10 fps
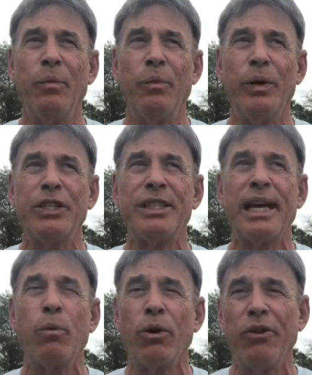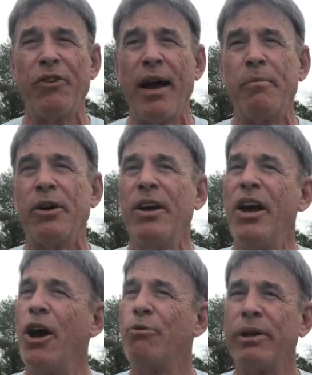which is a world timer,
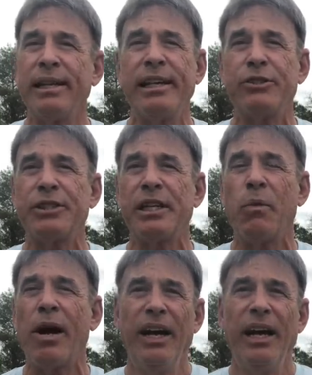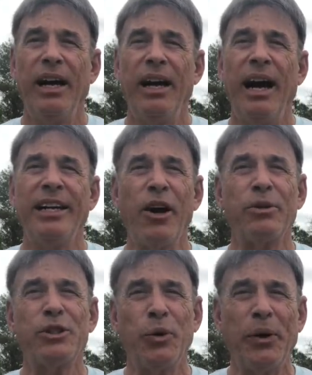a really interesting watch. I
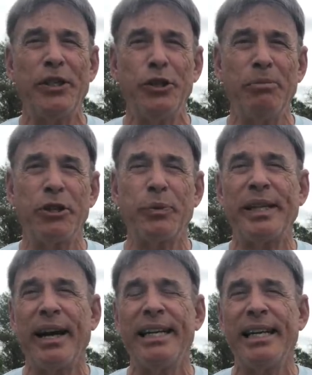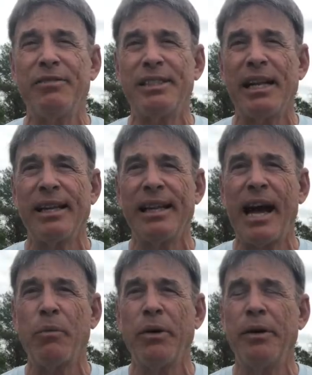don't toy too much with the idea of selling
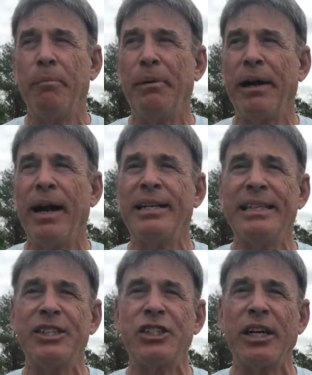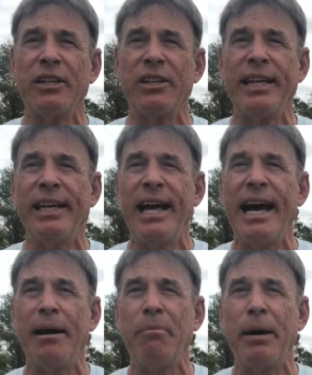that one, but I did start looking
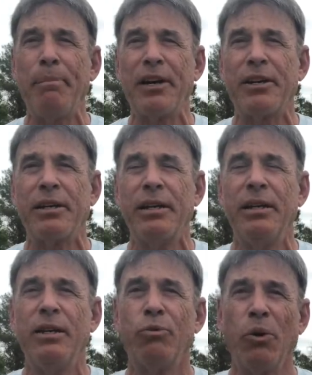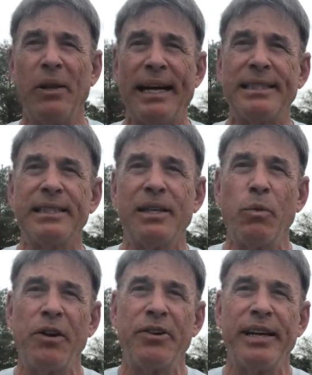at my bigger Rolexes and
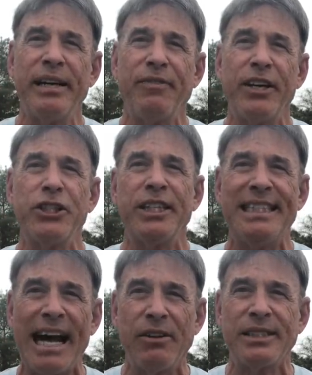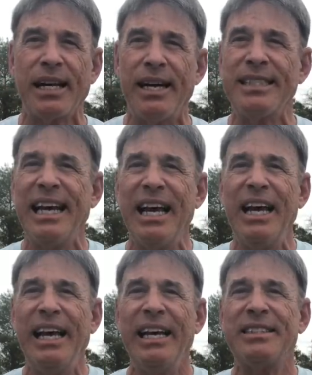wondering if I should downsize.
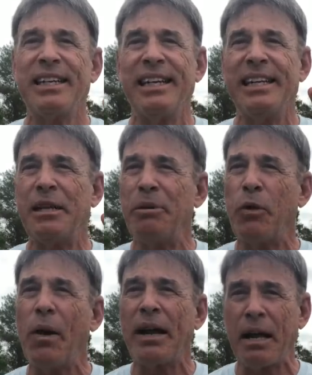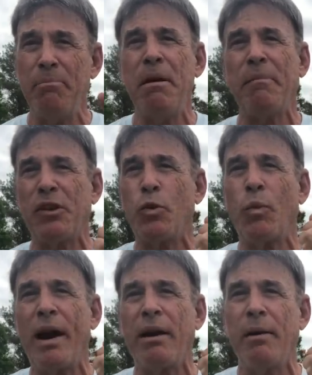It can be quite a commitment to
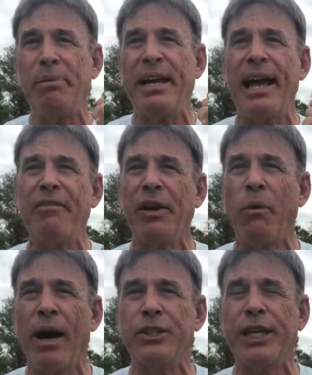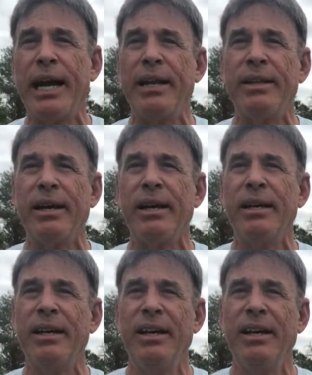wear a big, heavy watch, and the